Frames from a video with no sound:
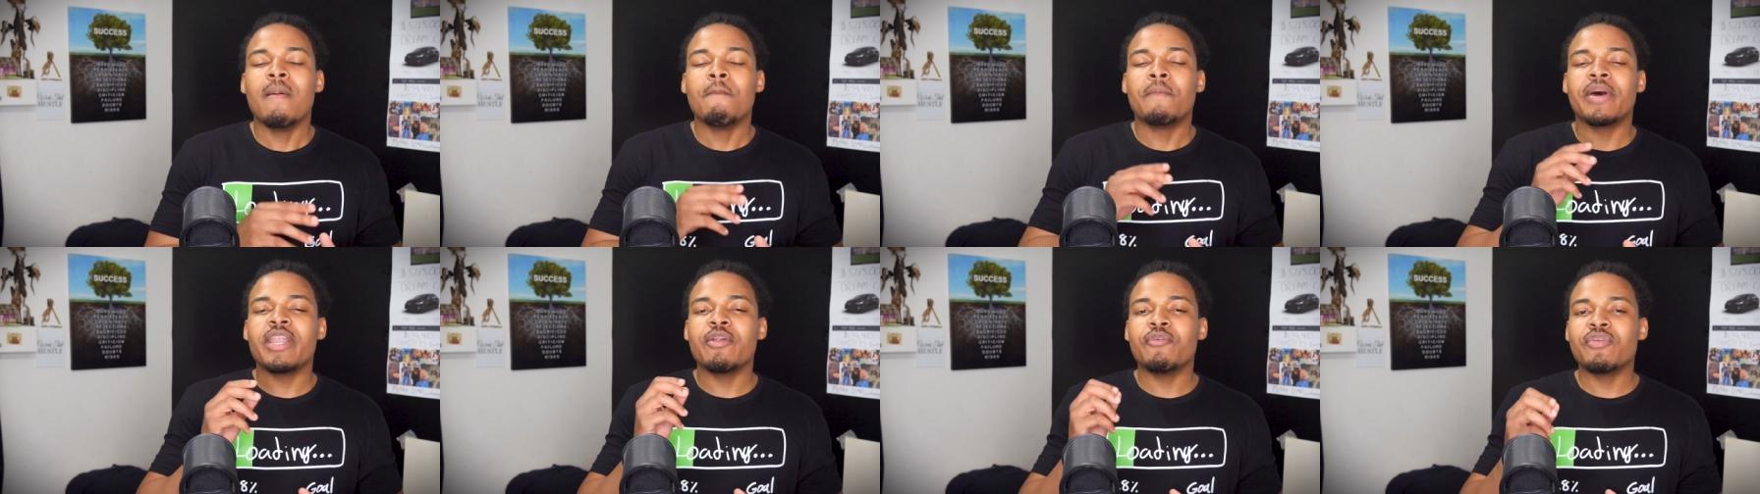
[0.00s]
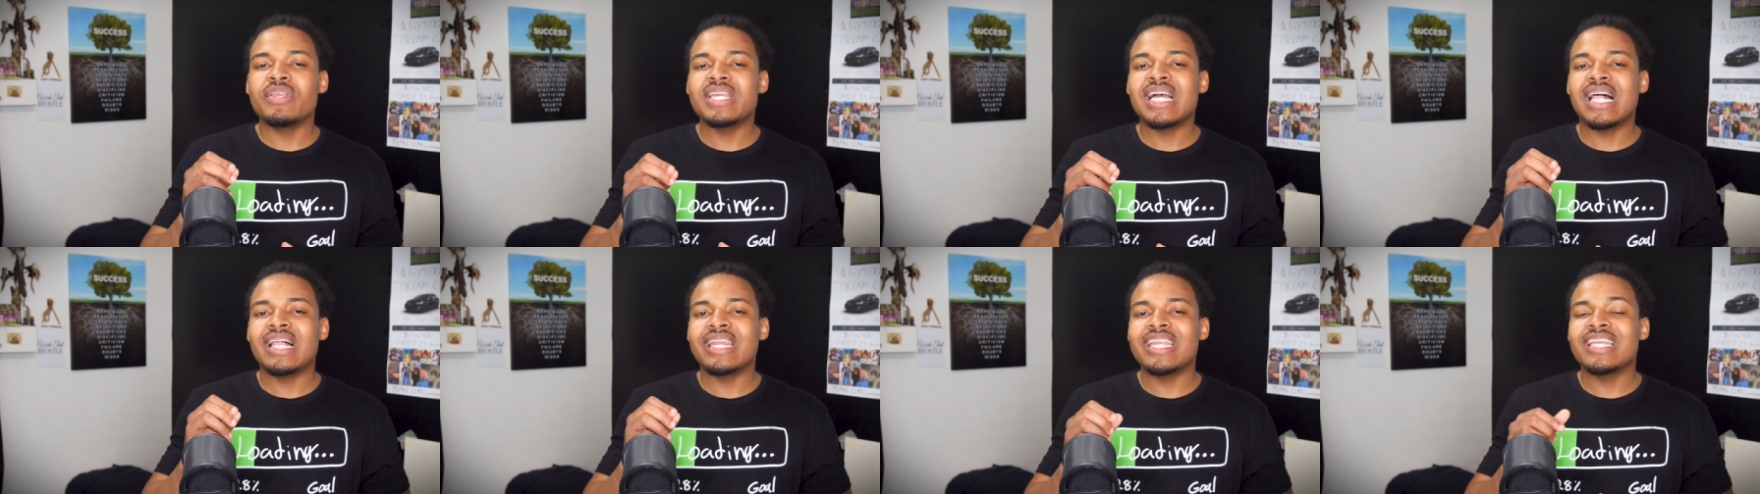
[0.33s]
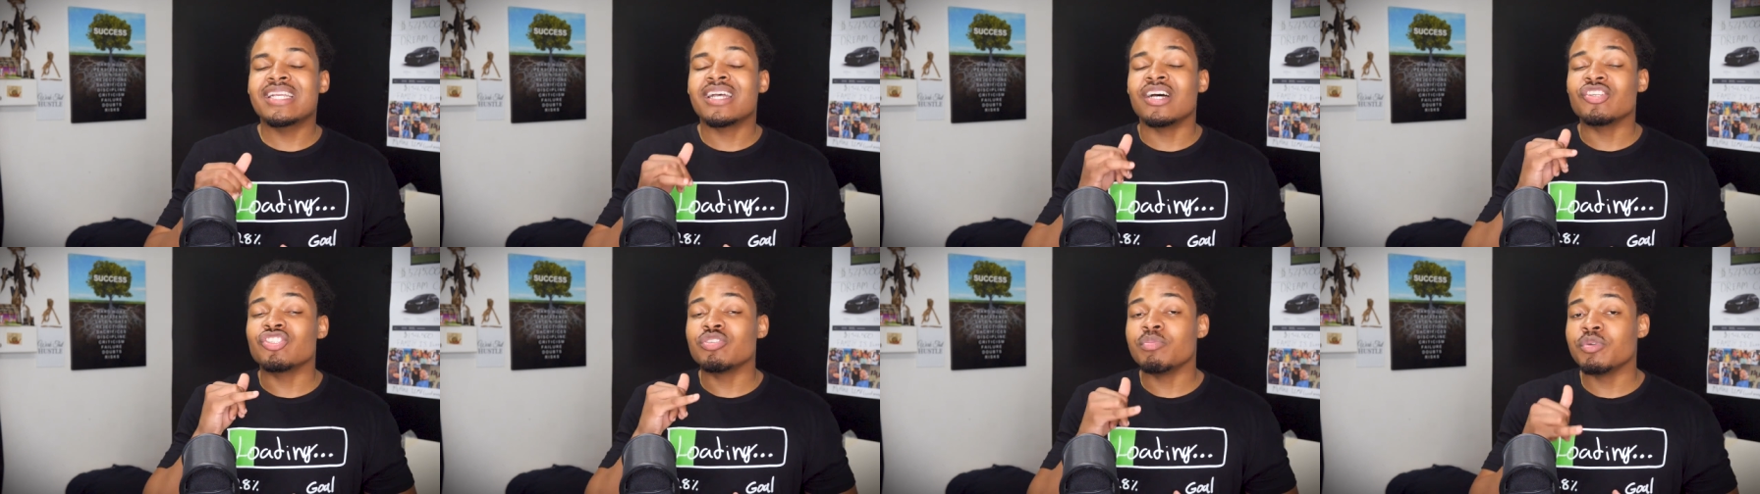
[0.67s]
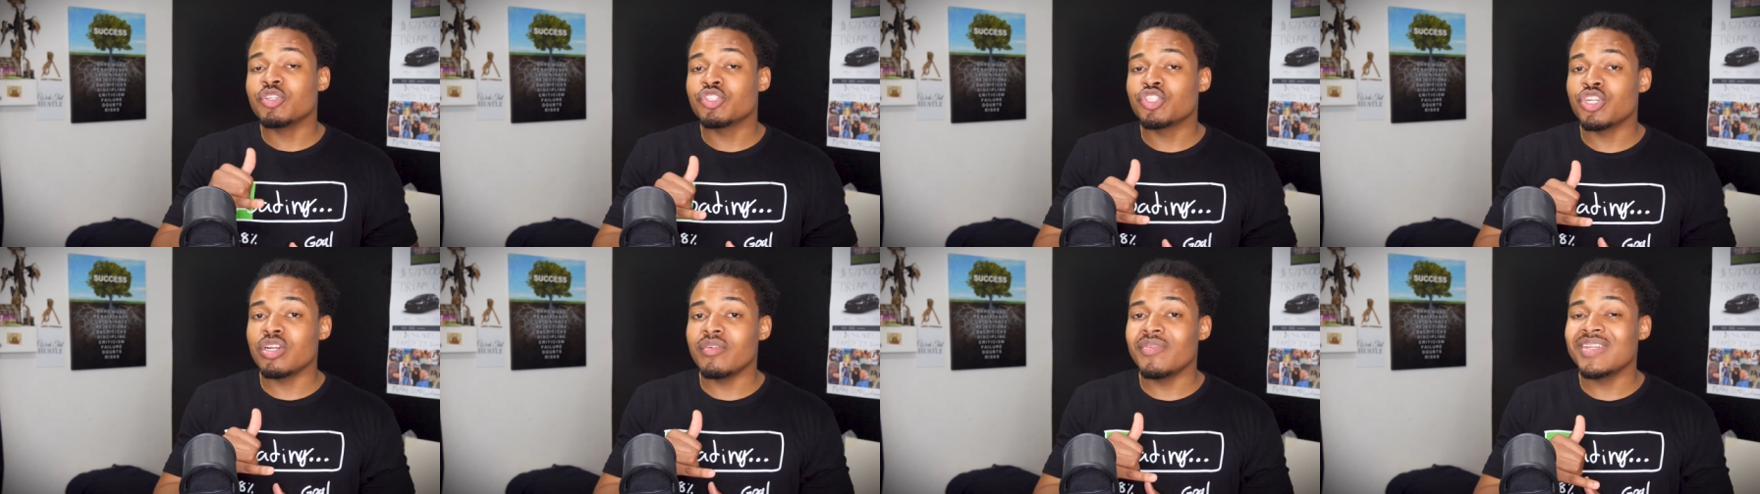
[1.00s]
But in reality,
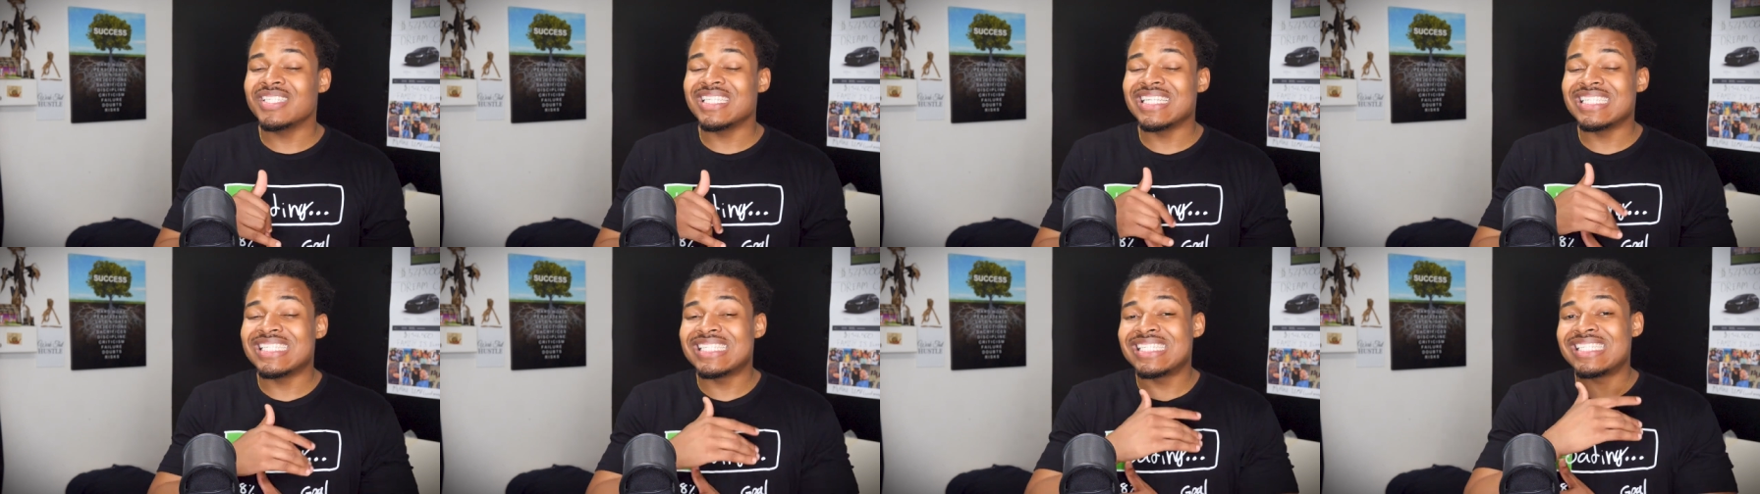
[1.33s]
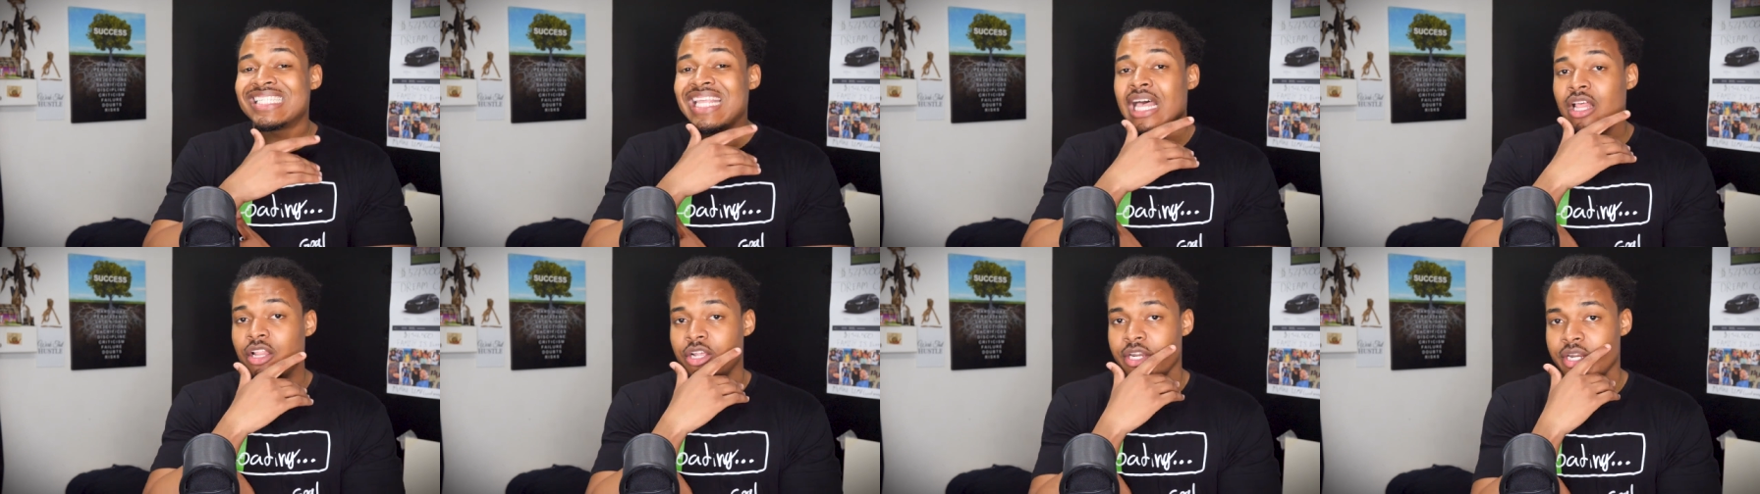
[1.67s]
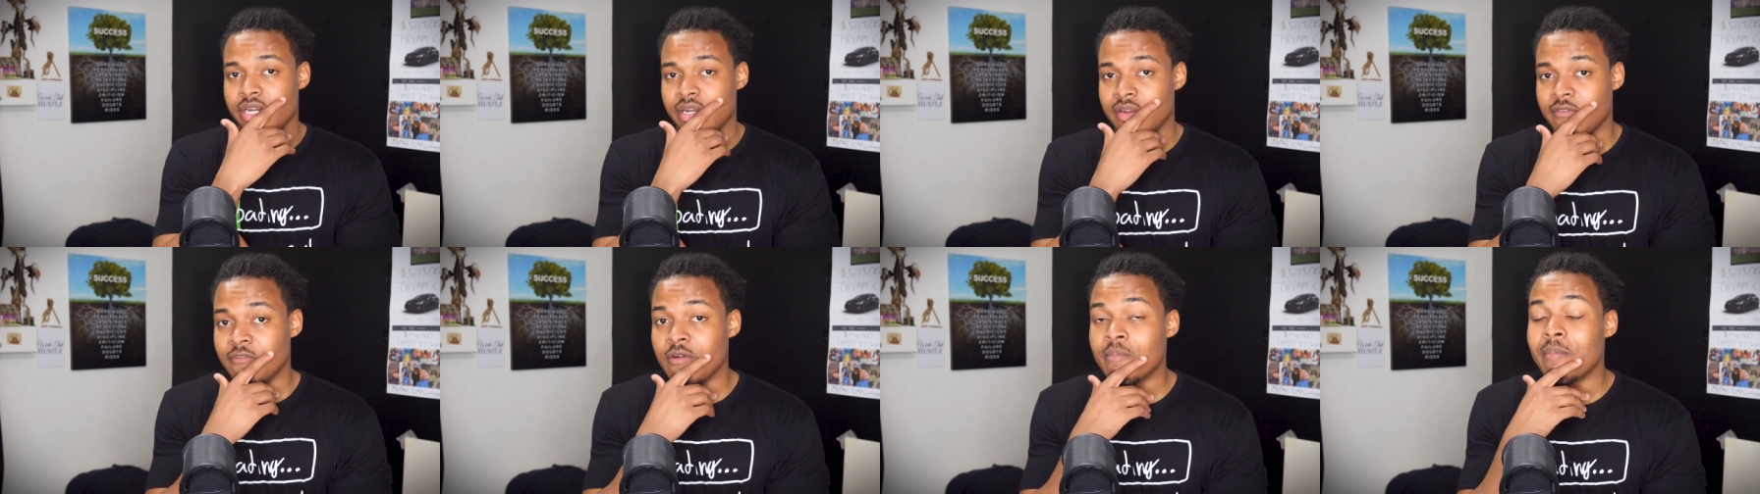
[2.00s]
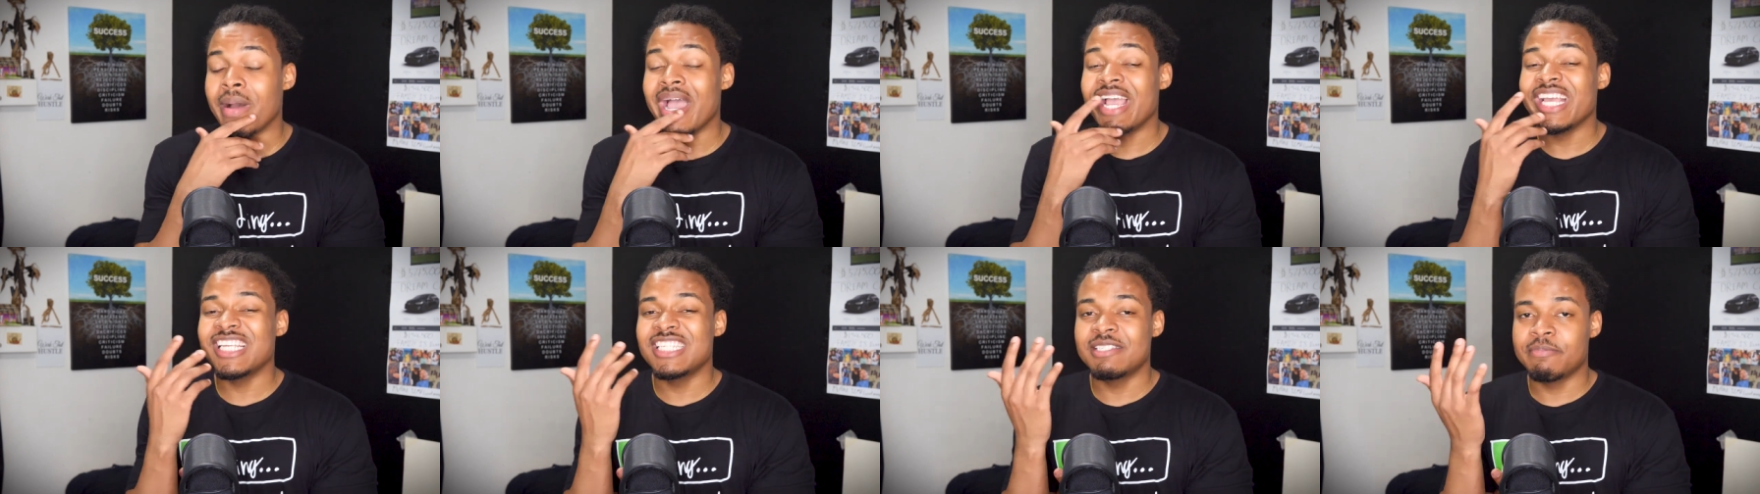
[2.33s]
customer service is stellar, from
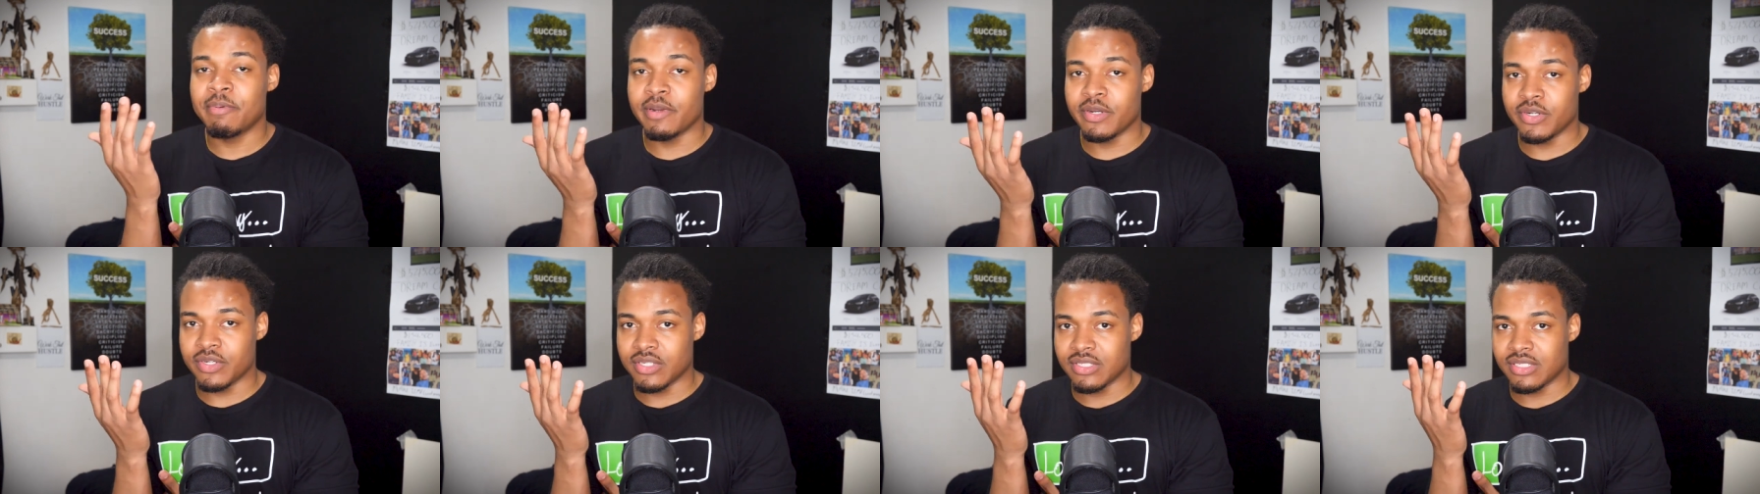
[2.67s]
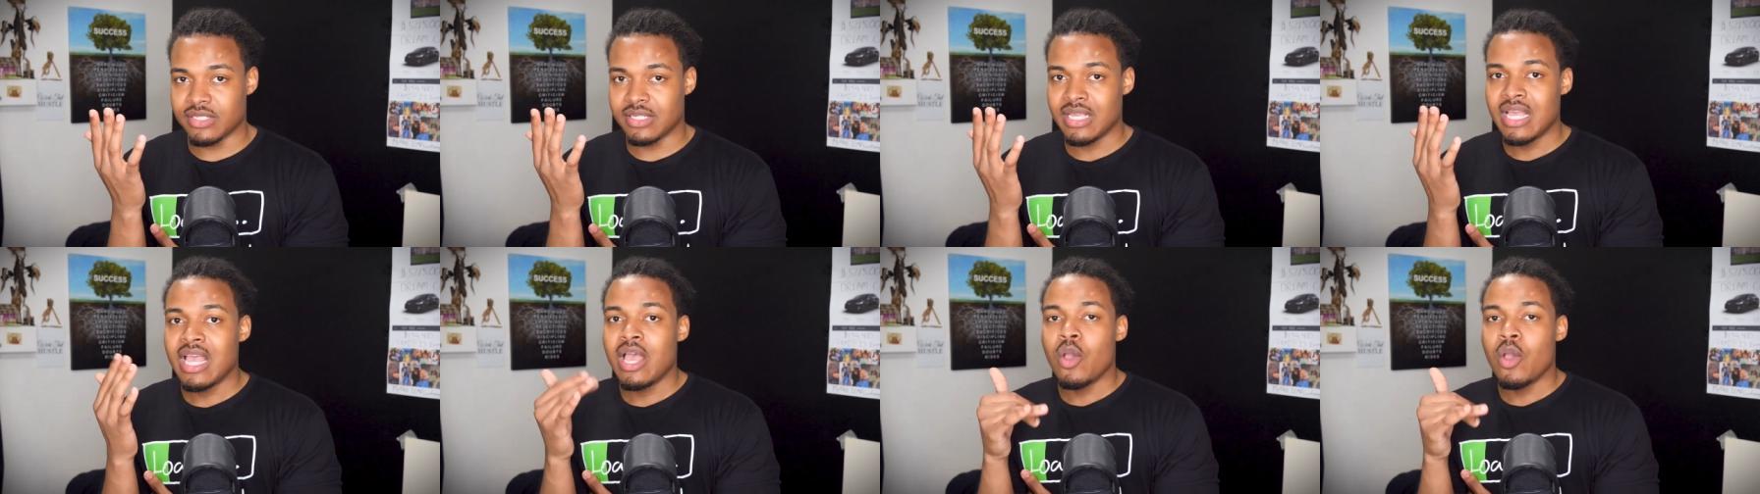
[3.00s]
my experience.